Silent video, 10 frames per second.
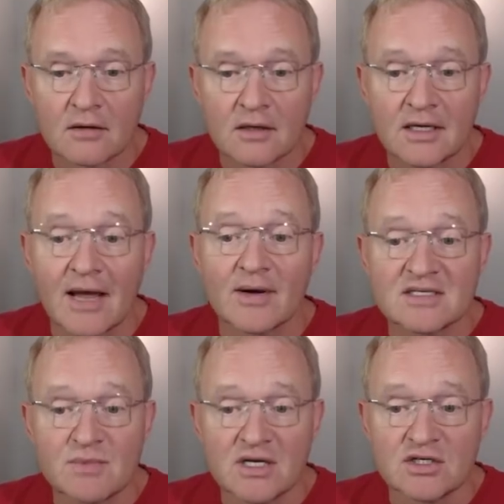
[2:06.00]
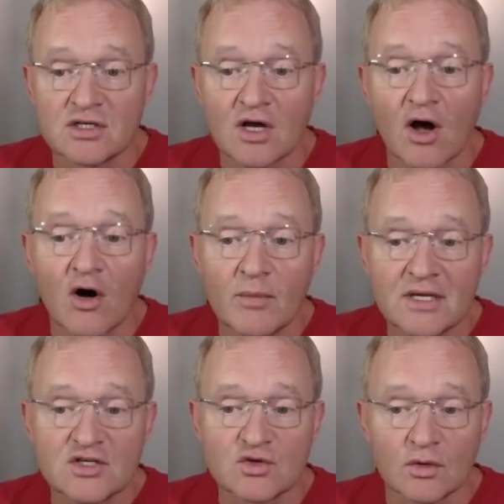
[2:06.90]
Now, as mentioned, I'll be
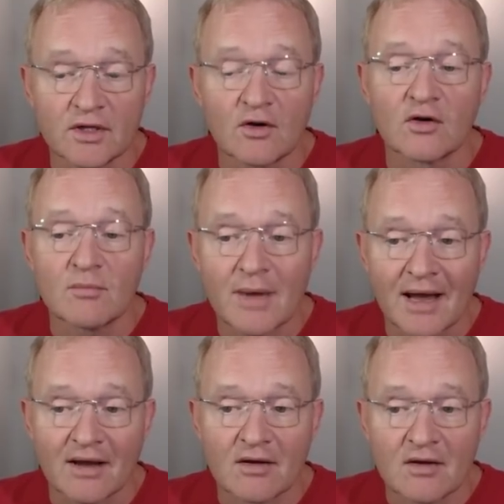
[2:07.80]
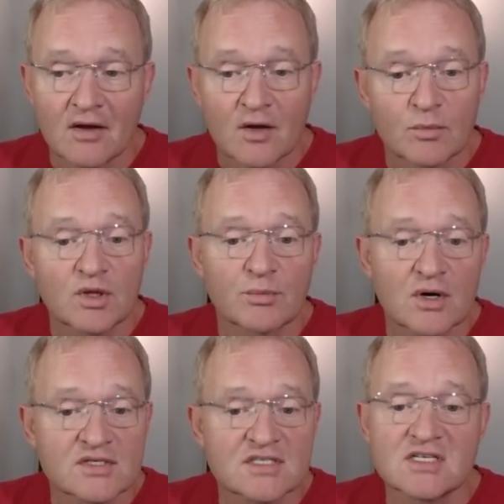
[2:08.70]
installing on a Mac, but the
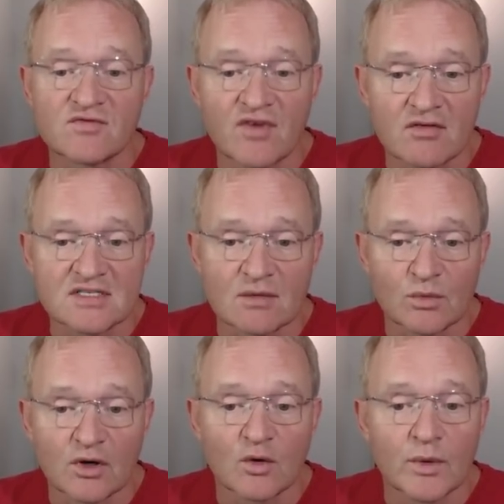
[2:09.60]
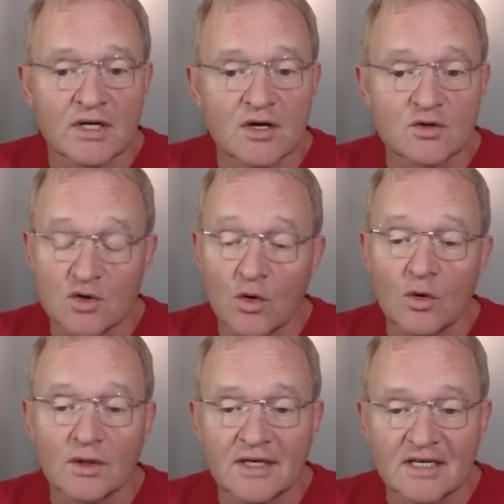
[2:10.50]
process is very similar on a Windows
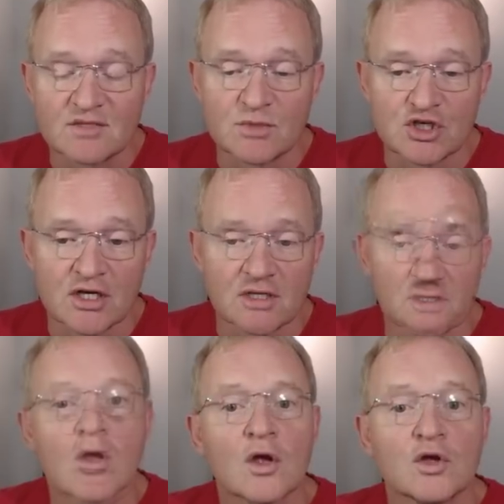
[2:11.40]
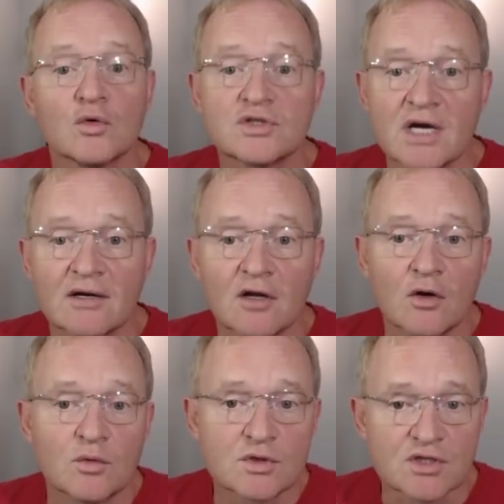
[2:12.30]
or Linux machine. Your
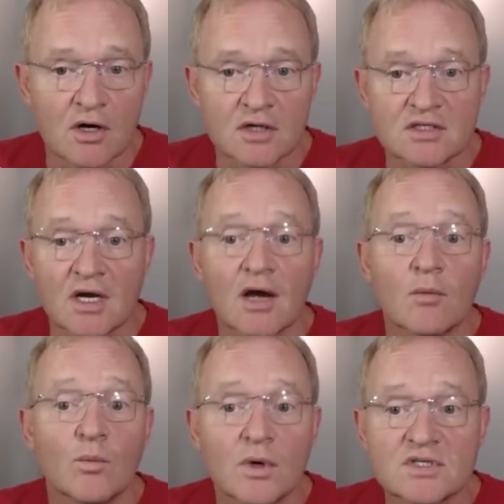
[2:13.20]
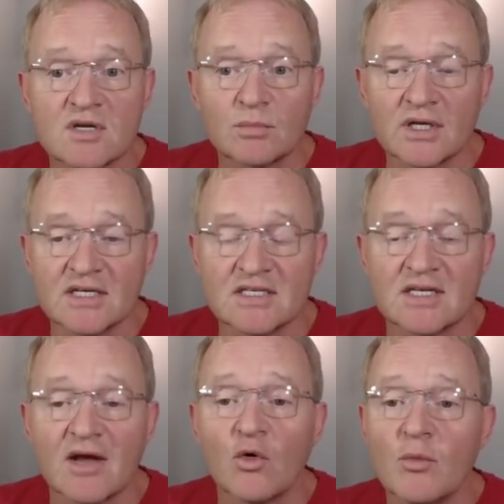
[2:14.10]
download will start, and once completed,
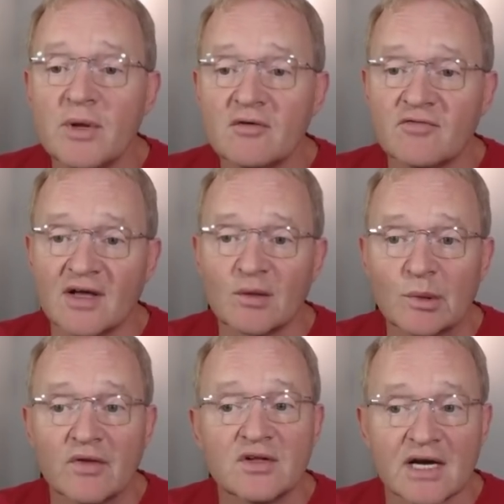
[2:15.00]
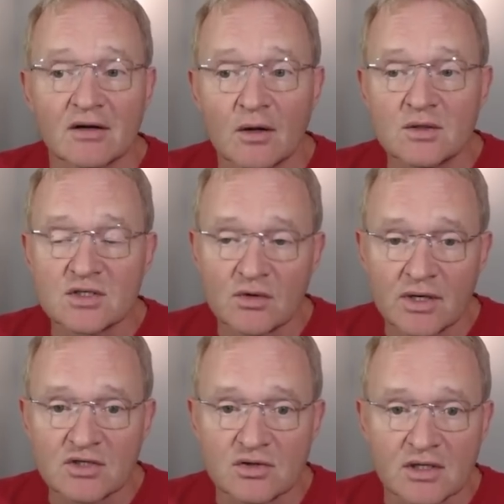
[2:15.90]
it will be available in the downloads
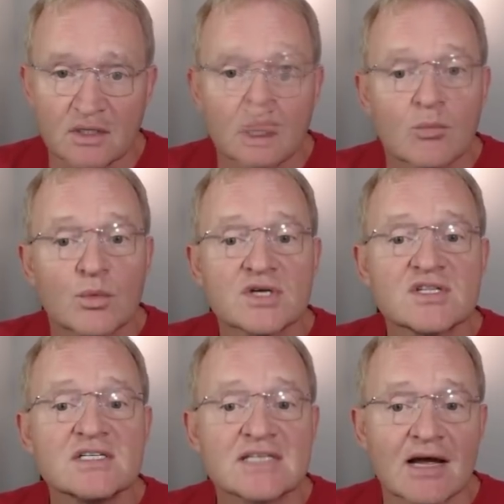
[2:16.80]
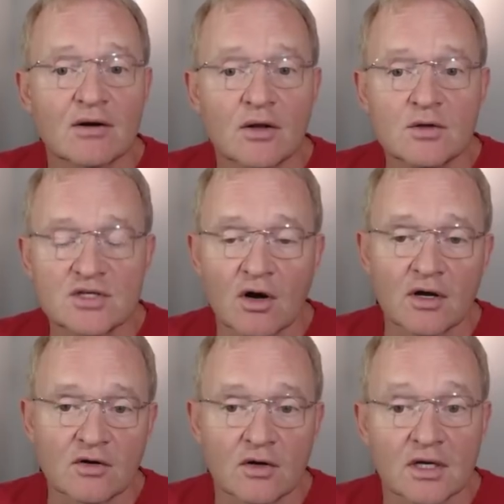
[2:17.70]
directory. Press the downloads
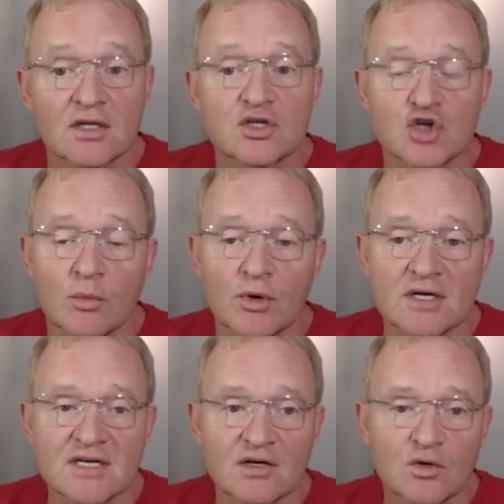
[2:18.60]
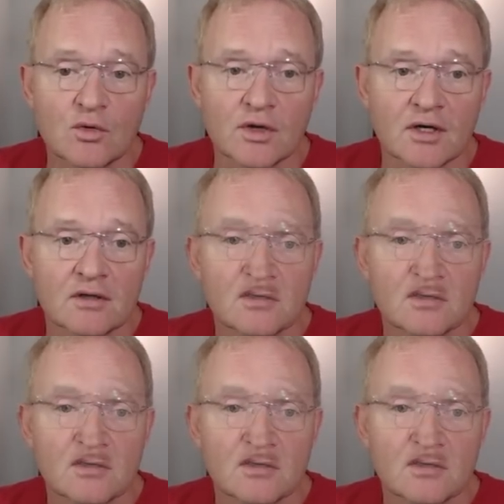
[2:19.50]
icon in the top right-hand corner.